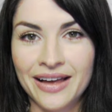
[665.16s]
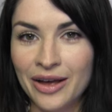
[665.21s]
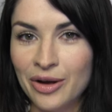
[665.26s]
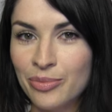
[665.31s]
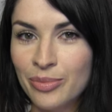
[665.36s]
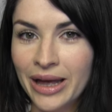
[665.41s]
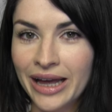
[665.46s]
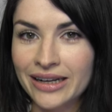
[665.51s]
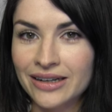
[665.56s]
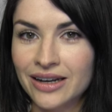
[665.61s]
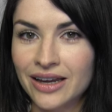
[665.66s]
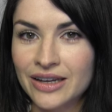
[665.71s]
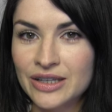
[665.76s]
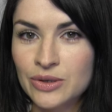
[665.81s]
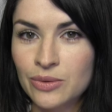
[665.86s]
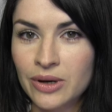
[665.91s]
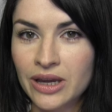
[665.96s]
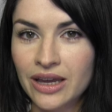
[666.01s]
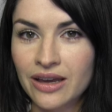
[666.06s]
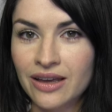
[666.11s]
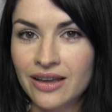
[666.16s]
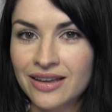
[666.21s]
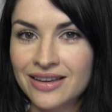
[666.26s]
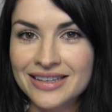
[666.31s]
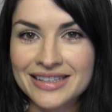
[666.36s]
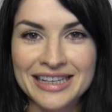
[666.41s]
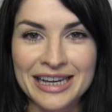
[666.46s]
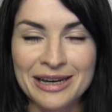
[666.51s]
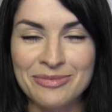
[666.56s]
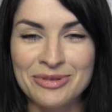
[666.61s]
Come back next week,
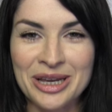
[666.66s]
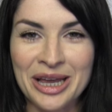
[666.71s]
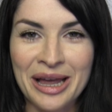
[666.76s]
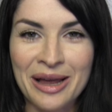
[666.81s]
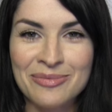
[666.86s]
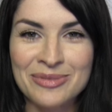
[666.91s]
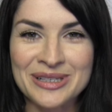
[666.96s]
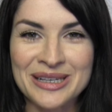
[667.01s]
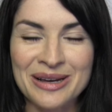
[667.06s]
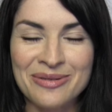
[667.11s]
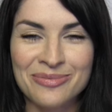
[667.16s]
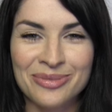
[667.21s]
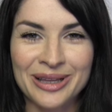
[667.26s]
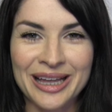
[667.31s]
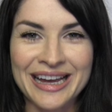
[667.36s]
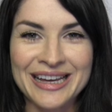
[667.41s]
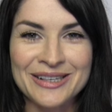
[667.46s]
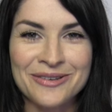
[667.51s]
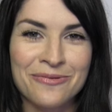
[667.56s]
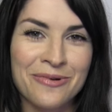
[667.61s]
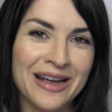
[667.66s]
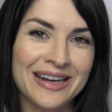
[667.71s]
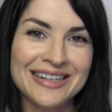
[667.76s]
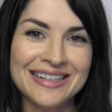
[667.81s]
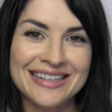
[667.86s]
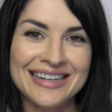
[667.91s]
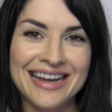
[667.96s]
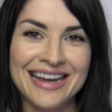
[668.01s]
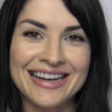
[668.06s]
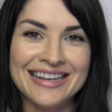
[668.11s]
same time, same place,
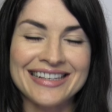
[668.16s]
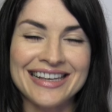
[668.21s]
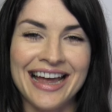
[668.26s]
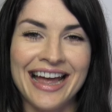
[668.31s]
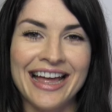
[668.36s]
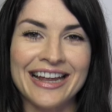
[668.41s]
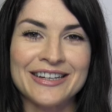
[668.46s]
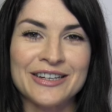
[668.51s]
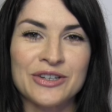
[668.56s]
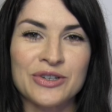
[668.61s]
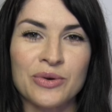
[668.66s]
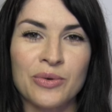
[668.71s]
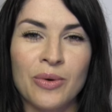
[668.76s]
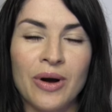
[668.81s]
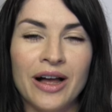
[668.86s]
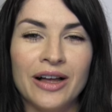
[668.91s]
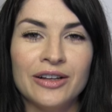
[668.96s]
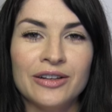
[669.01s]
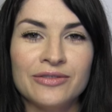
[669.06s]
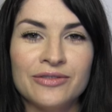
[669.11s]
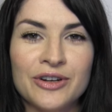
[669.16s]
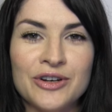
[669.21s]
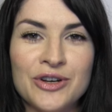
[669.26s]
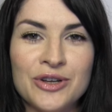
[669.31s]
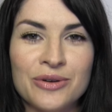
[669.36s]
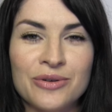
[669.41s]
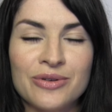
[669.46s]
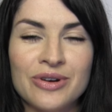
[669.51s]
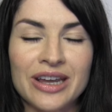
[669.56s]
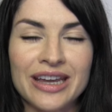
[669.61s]
Wednesdays at twelve
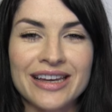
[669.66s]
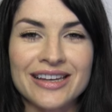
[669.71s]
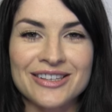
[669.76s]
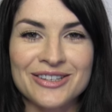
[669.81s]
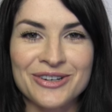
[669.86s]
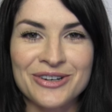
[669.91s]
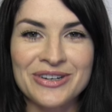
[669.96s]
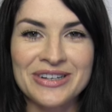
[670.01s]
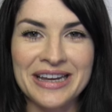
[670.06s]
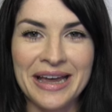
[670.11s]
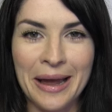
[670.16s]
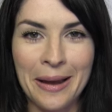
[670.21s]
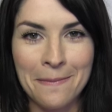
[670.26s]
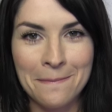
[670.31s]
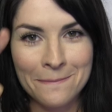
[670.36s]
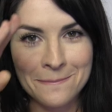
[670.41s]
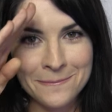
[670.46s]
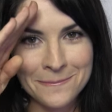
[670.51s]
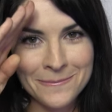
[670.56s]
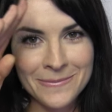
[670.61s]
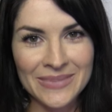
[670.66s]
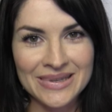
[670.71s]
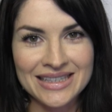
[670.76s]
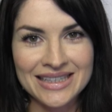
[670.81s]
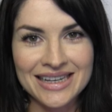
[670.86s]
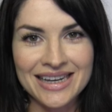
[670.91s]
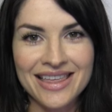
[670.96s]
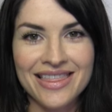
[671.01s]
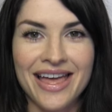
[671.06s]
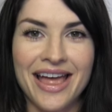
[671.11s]
noon Eastern Time.
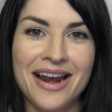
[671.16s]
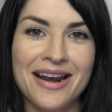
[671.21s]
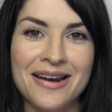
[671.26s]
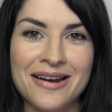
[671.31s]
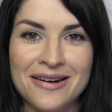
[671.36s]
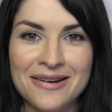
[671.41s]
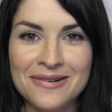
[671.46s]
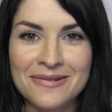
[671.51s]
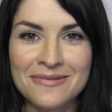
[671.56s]
See you then.